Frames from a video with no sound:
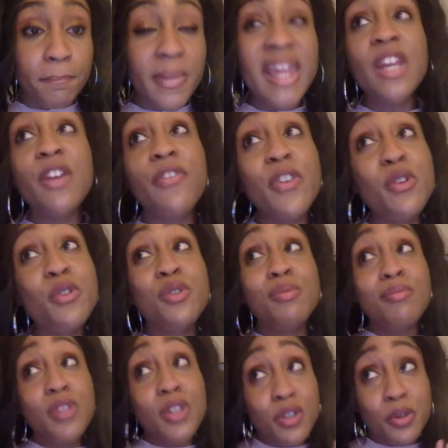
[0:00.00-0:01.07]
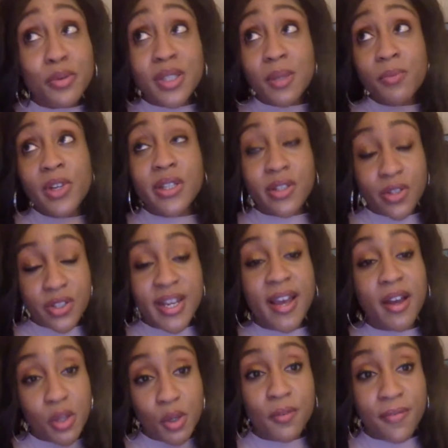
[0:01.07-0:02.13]
and if you do some research now,
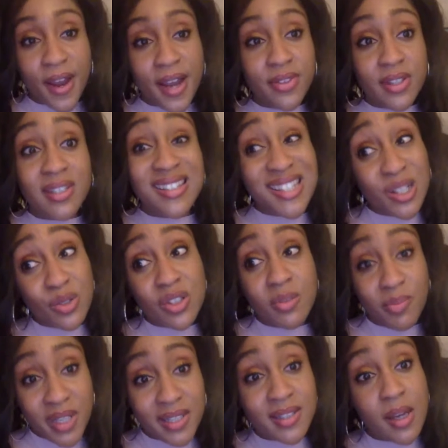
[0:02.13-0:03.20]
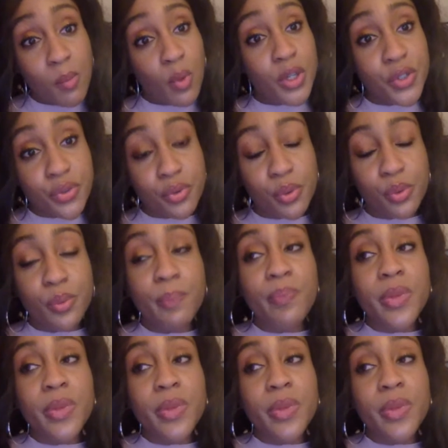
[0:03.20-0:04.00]
you'd find this still to be somewhat true.